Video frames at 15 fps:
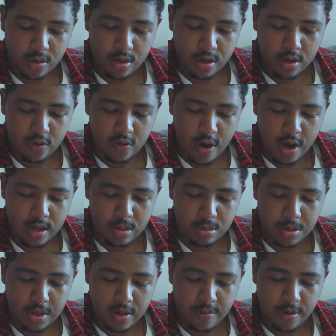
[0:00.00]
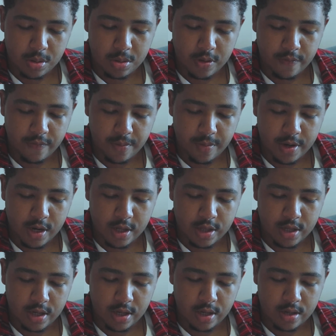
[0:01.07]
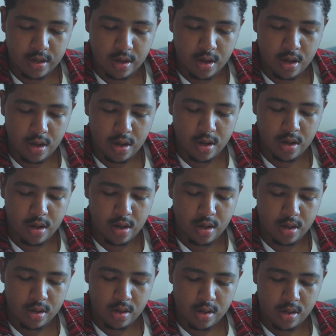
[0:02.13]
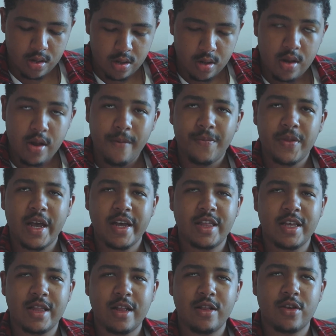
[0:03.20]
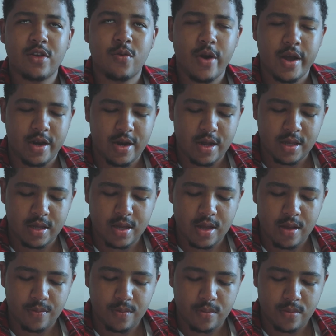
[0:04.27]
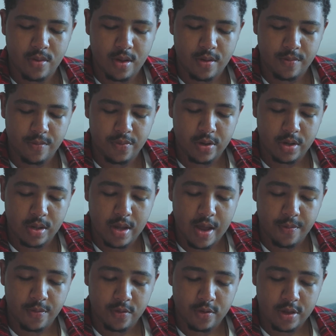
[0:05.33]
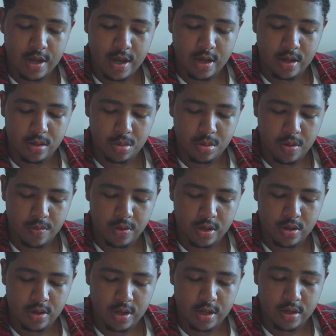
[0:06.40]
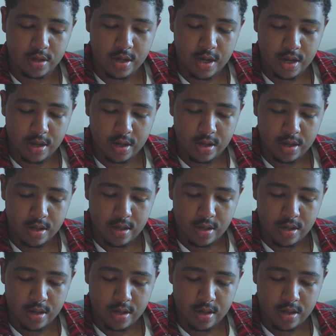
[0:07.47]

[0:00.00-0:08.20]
Gonna try and center myself a bit, I think. Yeah, I think that looks quite nice. I'm pretty happy with that. So I'm just gonna hit the tick.